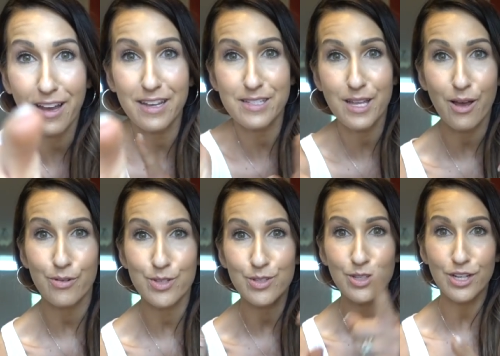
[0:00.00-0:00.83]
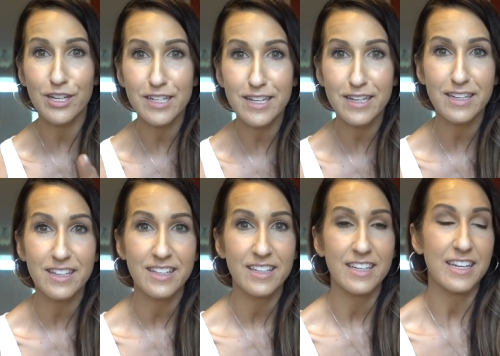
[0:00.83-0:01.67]
guys, I was good
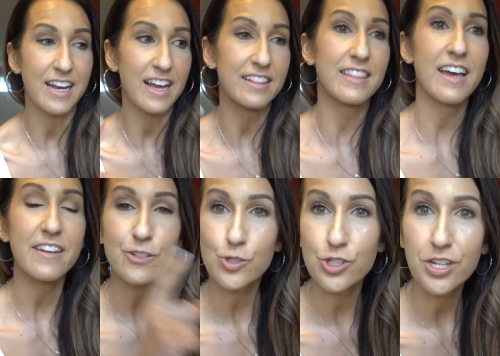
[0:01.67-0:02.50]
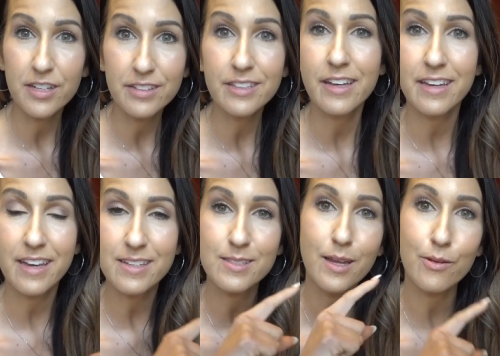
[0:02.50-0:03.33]
and I let it chill like
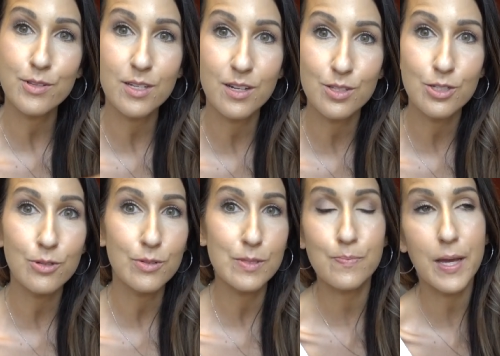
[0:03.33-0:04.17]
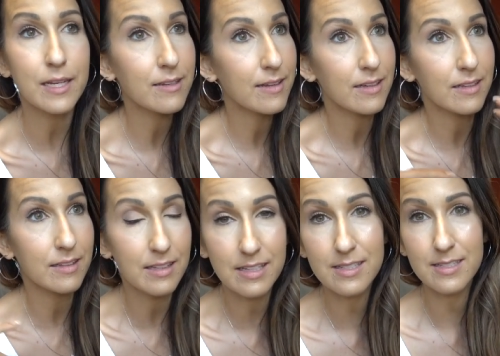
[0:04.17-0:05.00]
I said I was gonna do. It's been
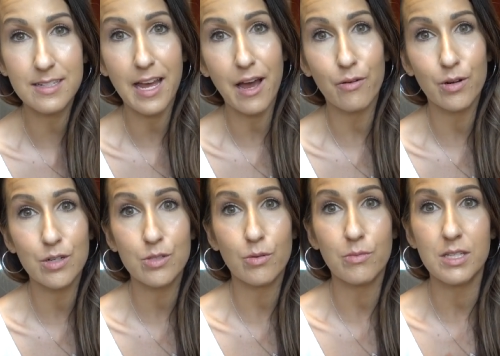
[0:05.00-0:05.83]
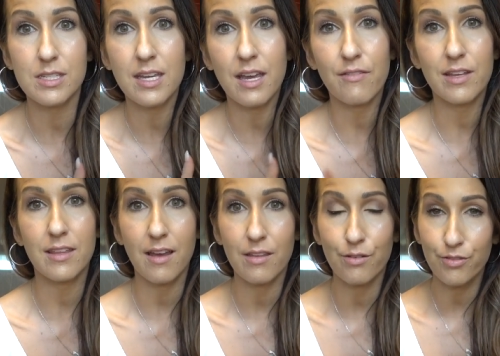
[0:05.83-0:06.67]
at least an hour, so I'm gonna take
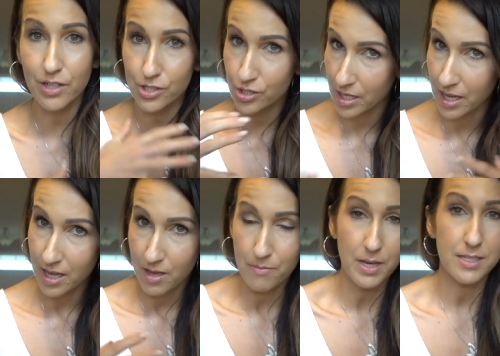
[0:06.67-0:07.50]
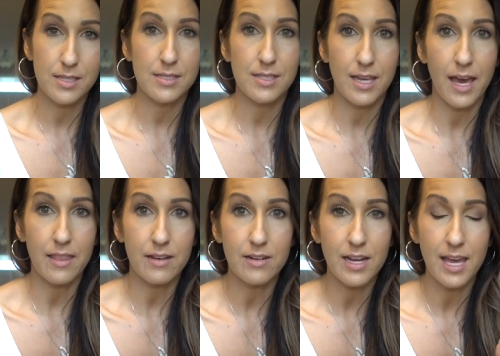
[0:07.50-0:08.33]
everything out of the fridge, mix it
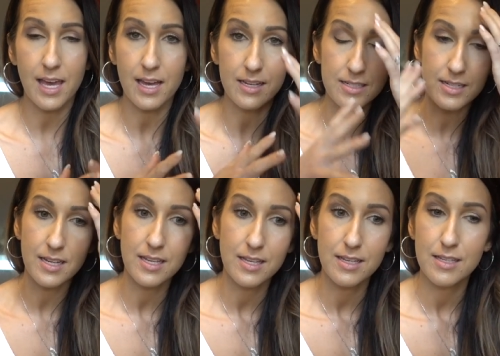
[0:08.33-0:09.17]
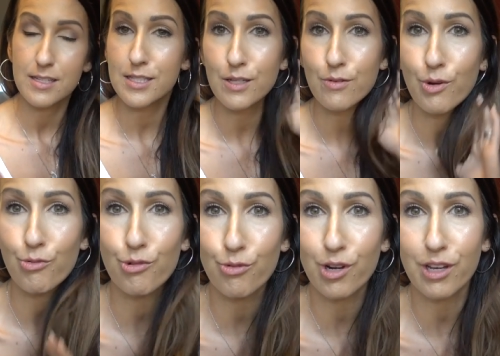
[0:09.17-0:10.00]
together, and see what
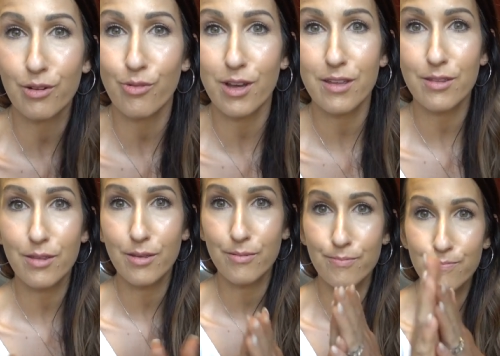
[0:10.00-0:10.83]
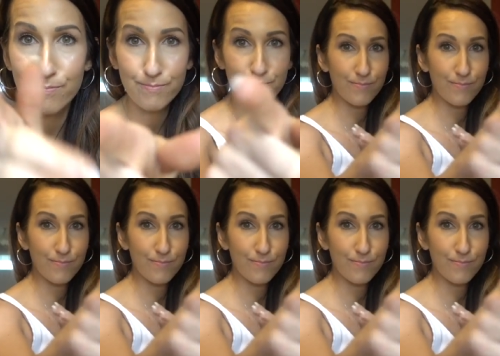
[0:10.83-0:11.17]
we're working with.